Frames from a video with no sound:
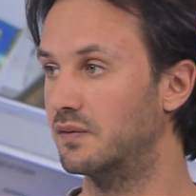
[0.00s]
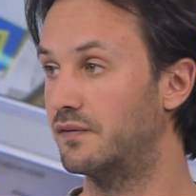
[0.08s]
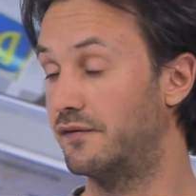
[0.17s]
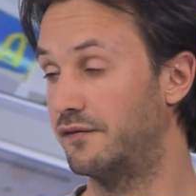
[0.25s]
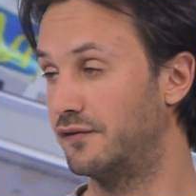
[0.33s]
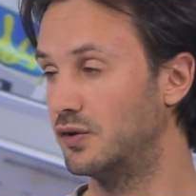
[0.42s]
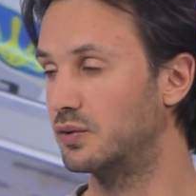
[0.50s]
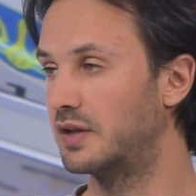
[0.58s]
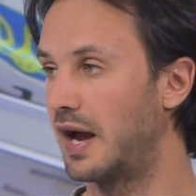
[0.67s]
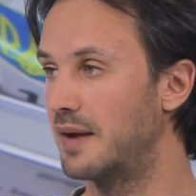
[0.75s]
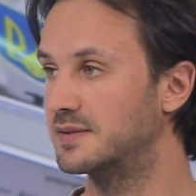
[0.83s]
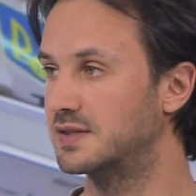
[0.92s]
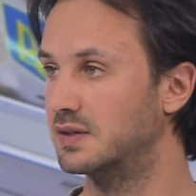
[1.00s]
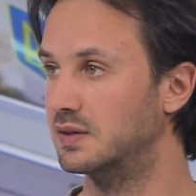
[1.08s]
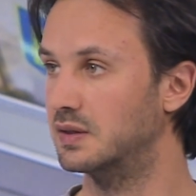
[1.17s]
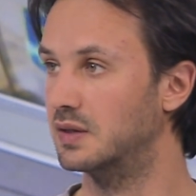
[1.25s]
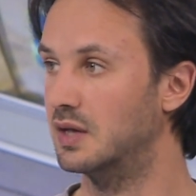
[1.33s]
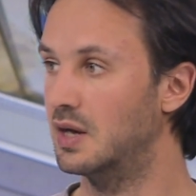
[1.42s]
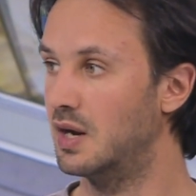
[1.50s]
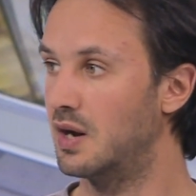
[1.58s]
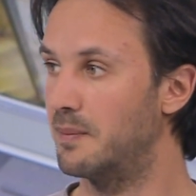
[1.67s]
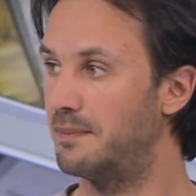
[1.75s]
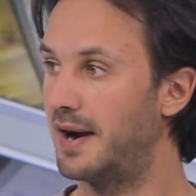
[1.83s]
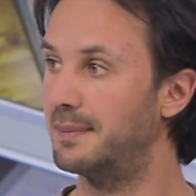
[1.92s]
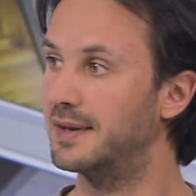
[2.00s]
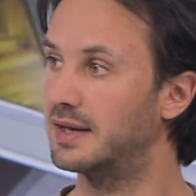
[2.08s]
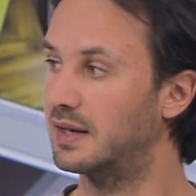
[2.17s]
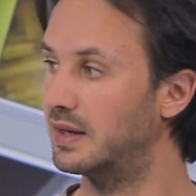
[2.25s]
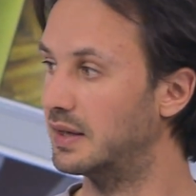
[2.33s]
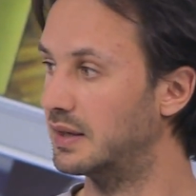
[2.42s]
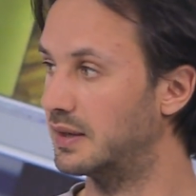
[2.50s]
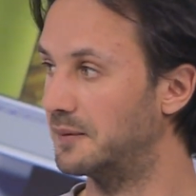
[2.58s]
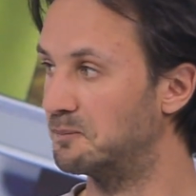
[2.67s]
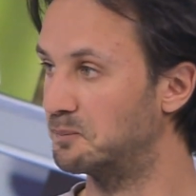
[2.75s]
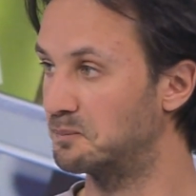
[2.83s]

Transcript: few times he publicly